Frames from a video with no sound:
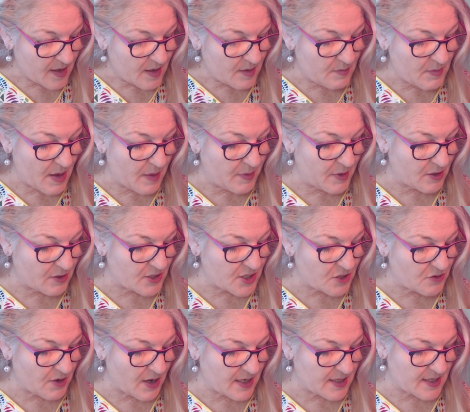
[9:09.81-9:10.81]
Maybe your
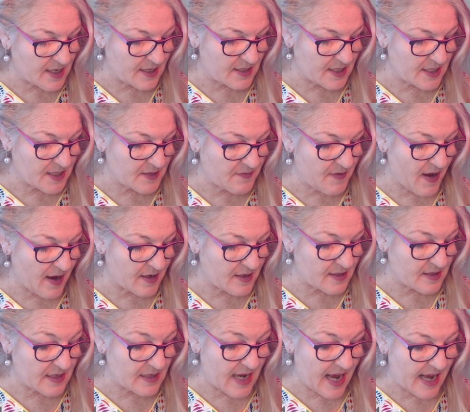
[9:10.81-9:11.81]
stress and
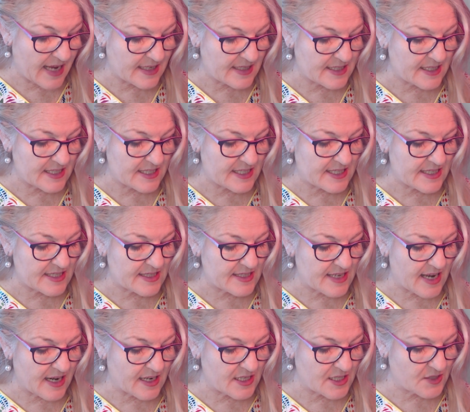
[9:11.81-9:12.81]

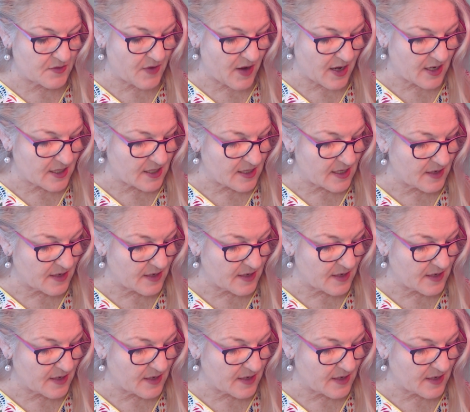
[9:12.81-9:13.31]
dissatisfaction